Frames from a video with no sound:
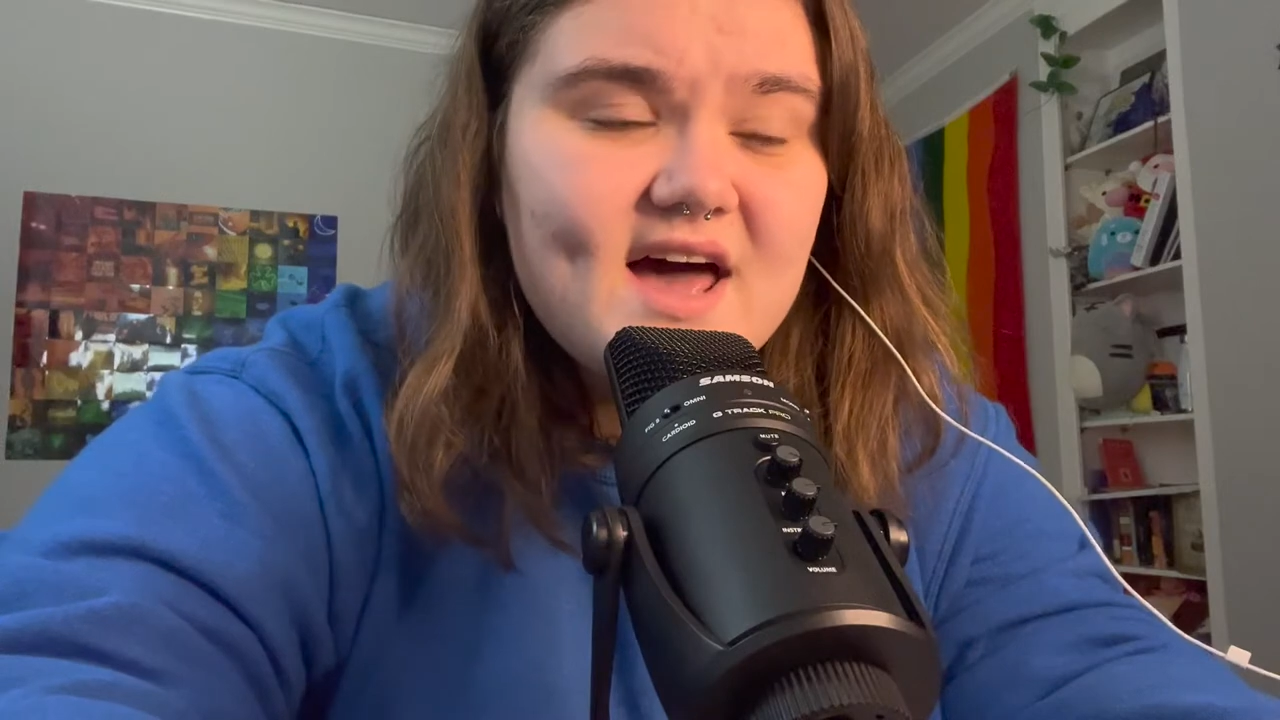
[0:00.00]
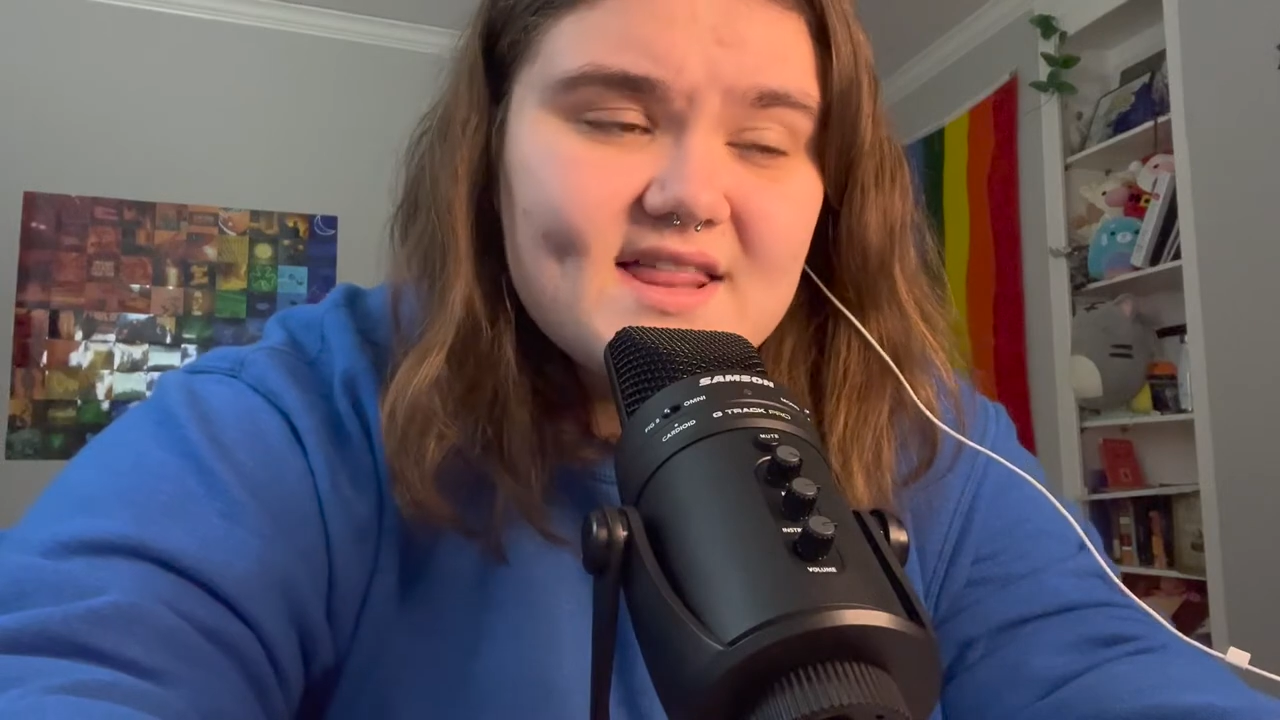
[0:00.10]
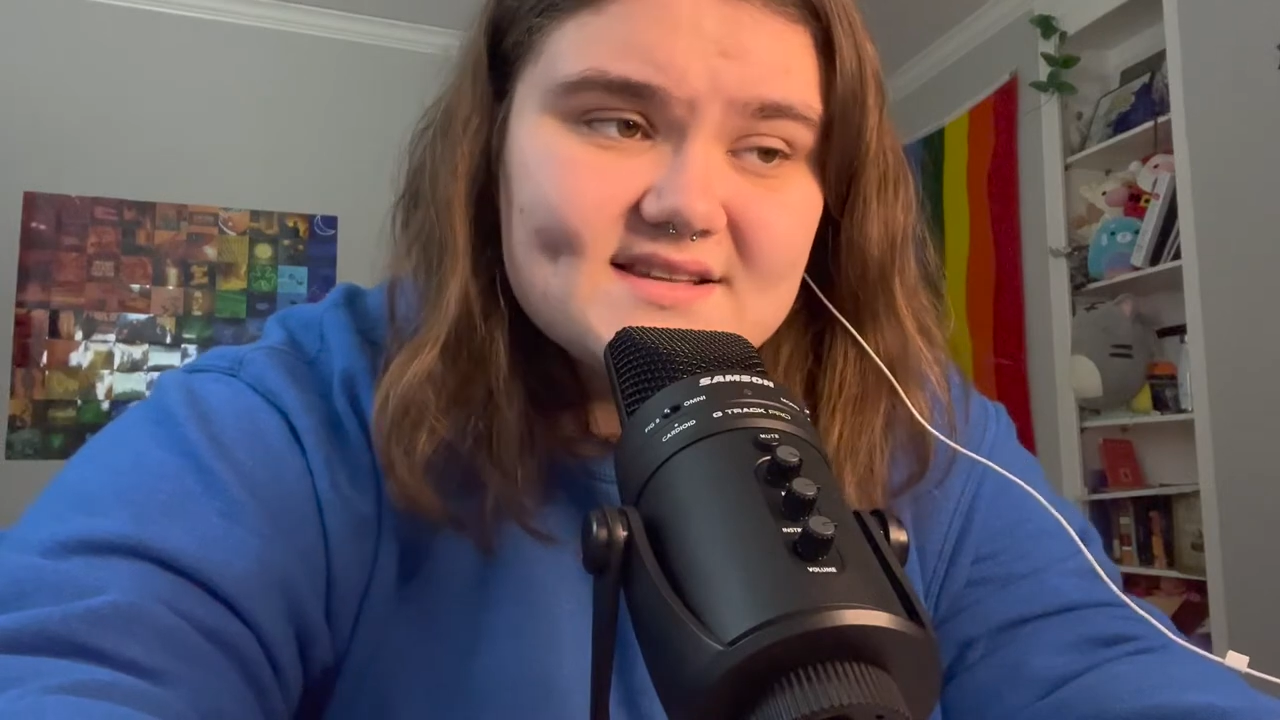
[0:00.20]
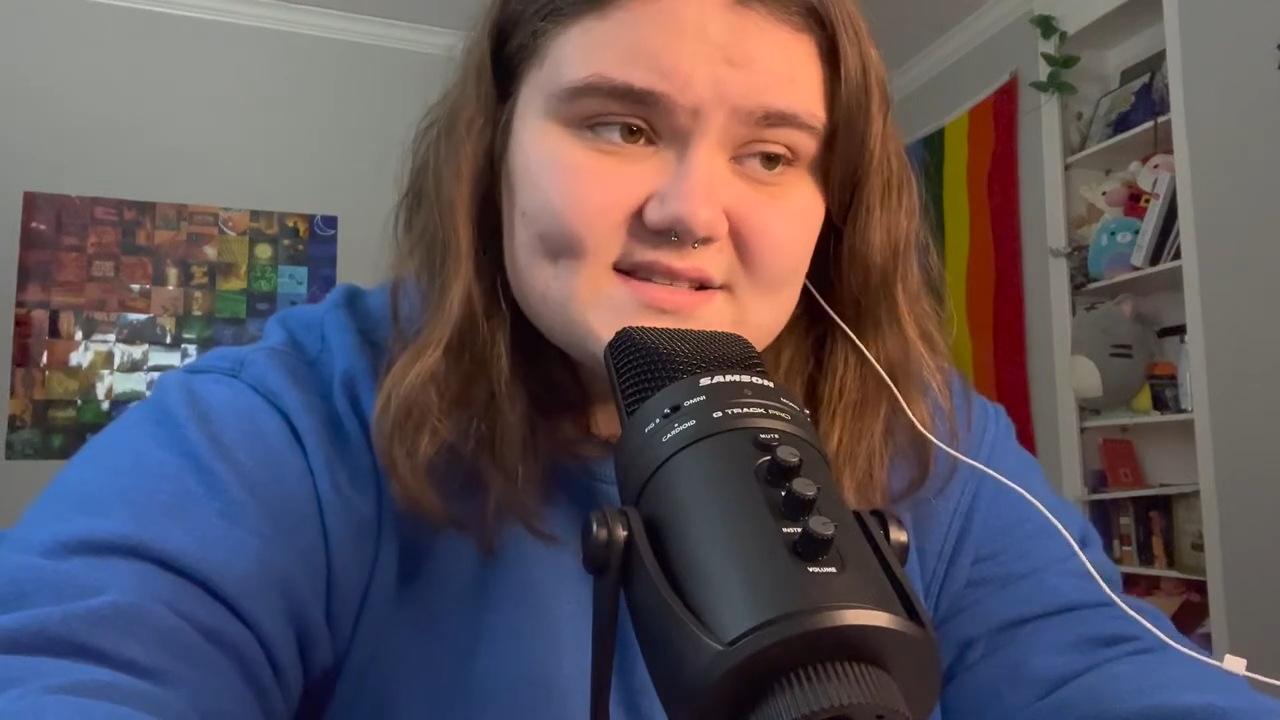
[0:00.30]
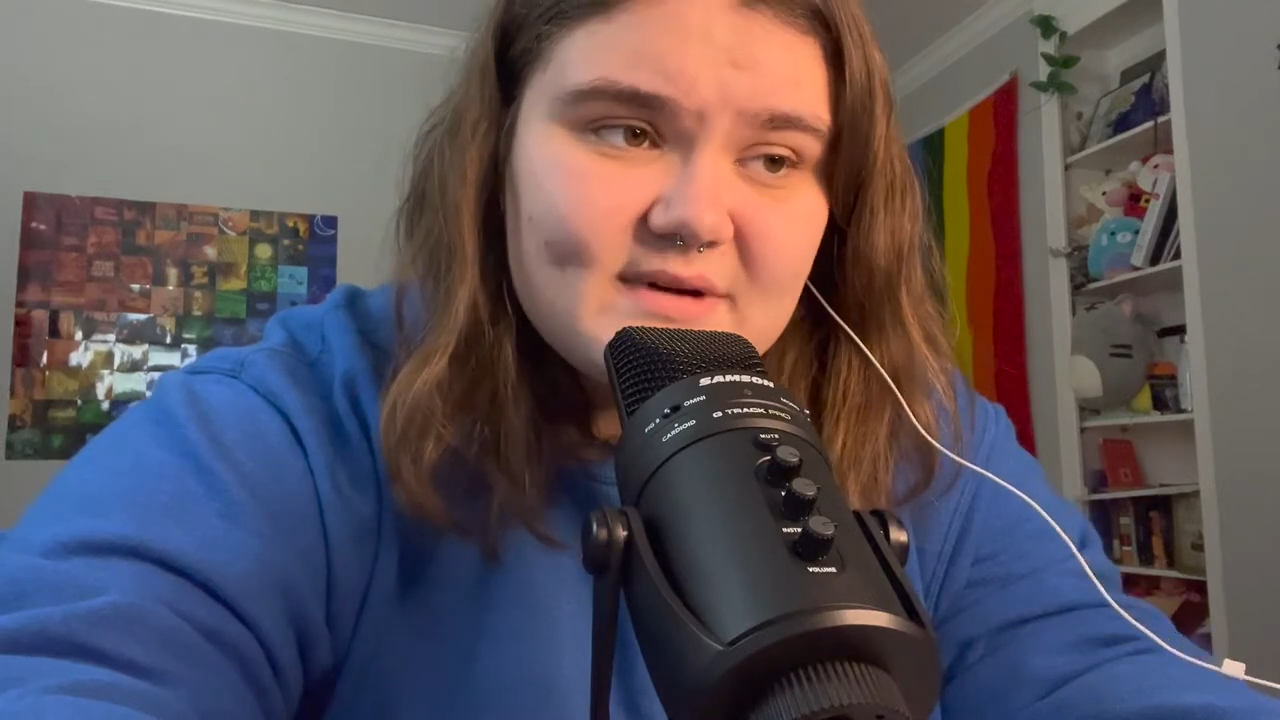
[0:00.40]

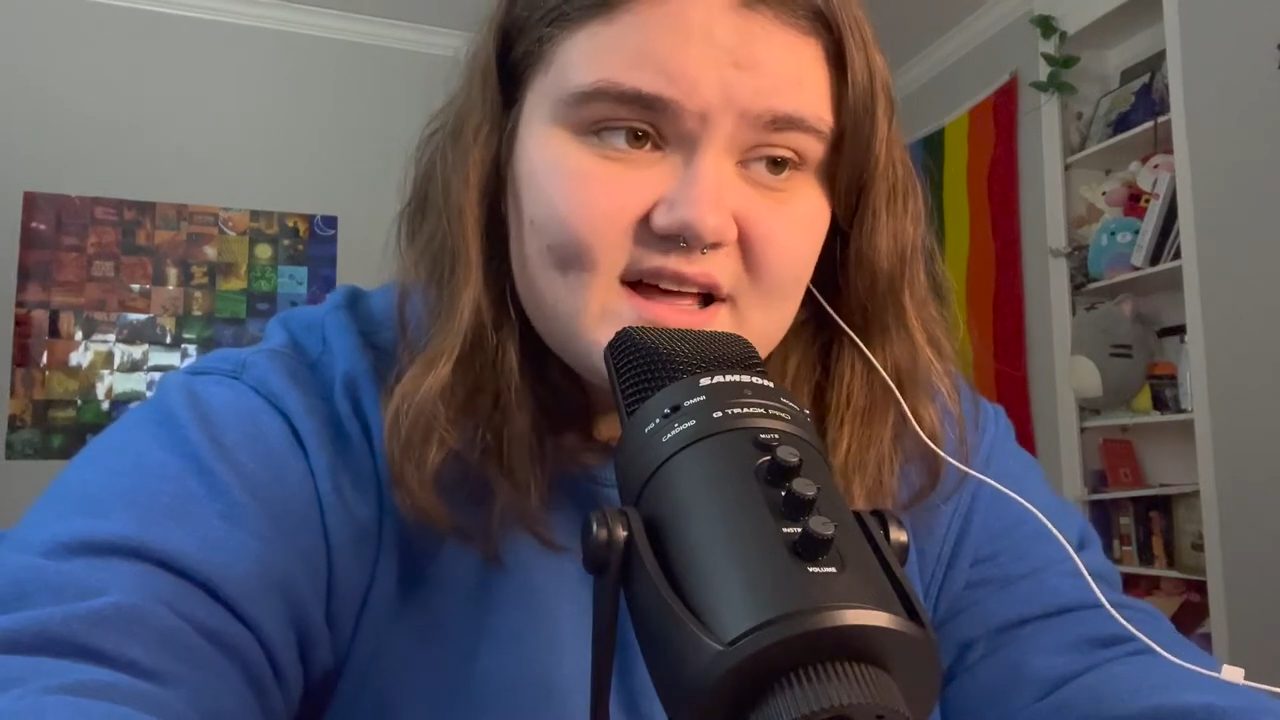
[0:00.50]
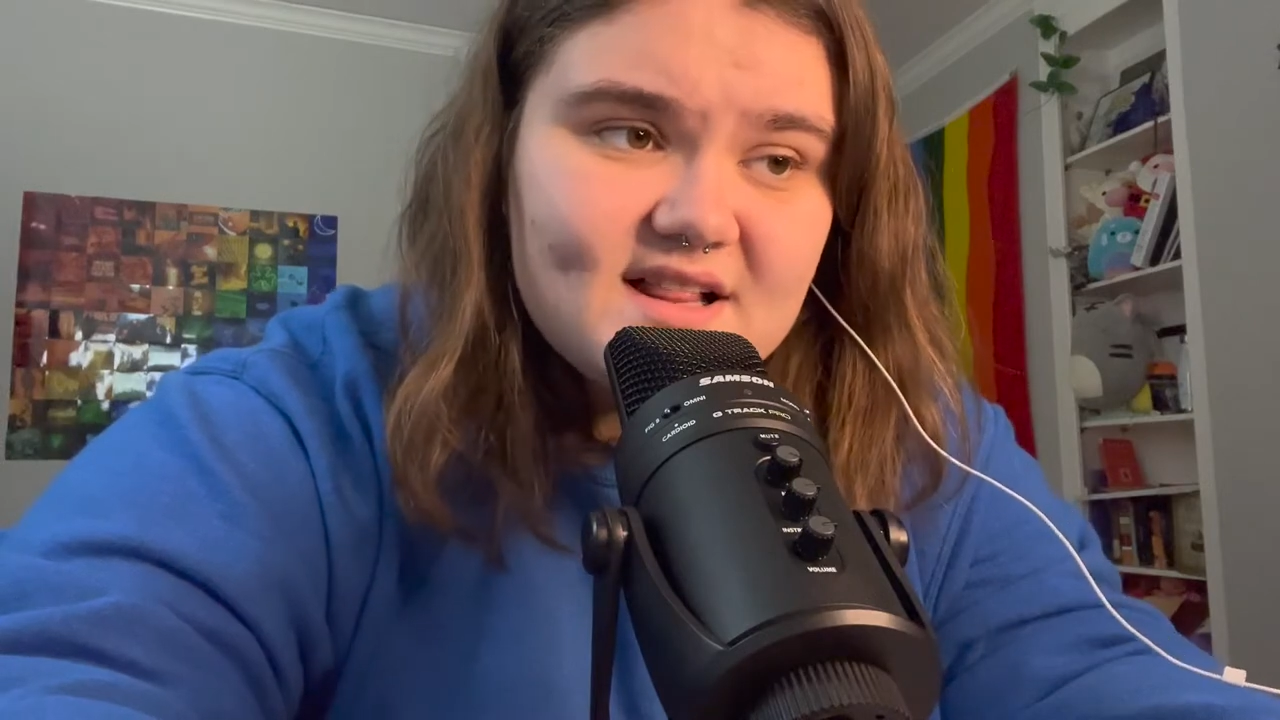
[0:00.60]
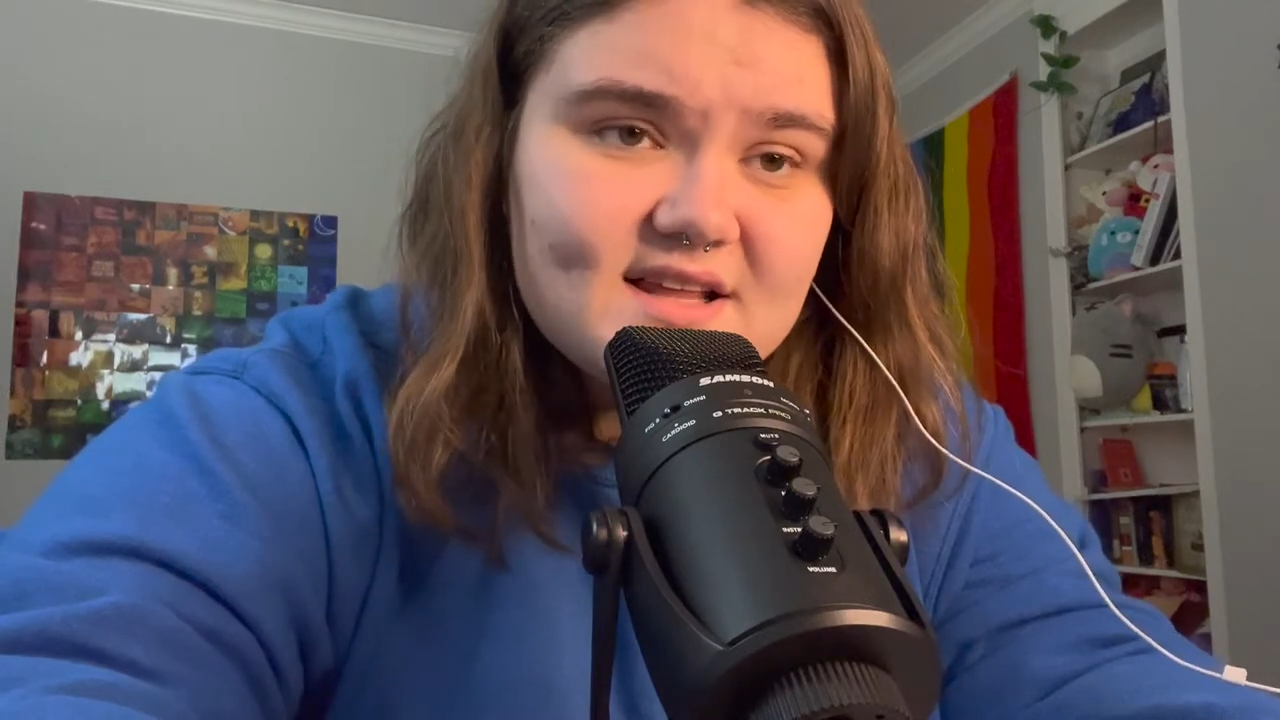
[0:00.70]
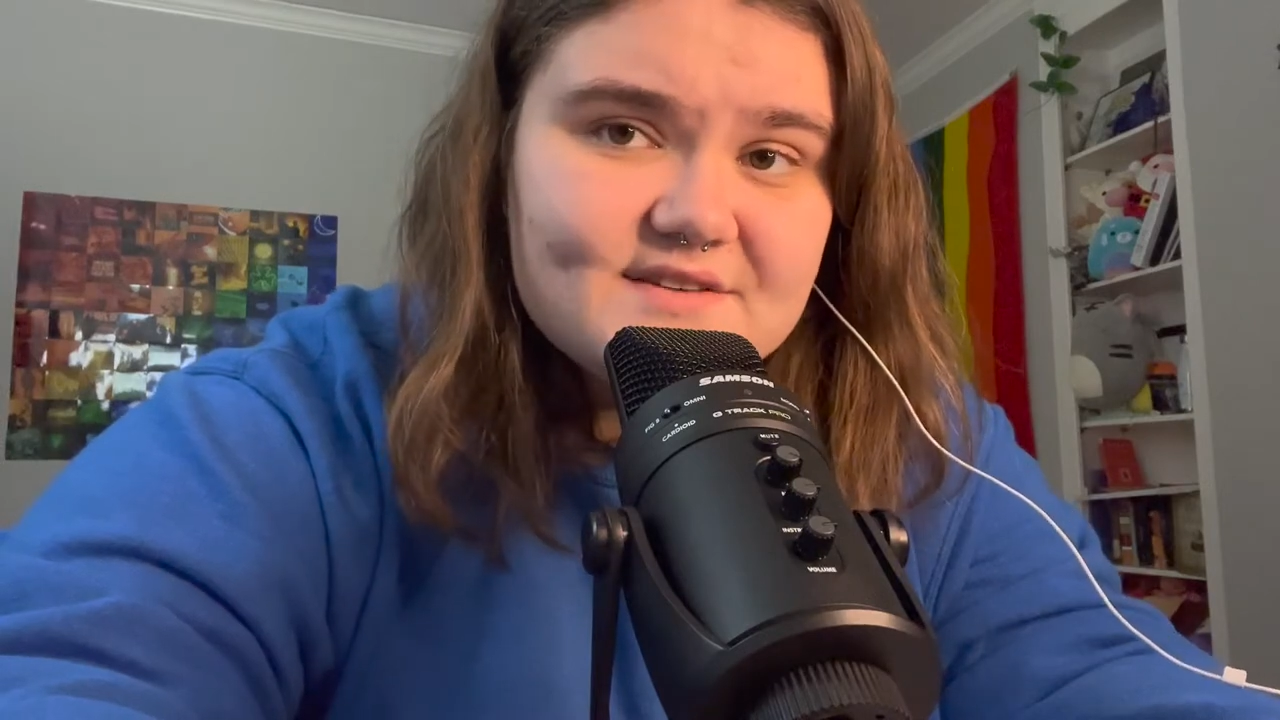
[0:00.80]
smell of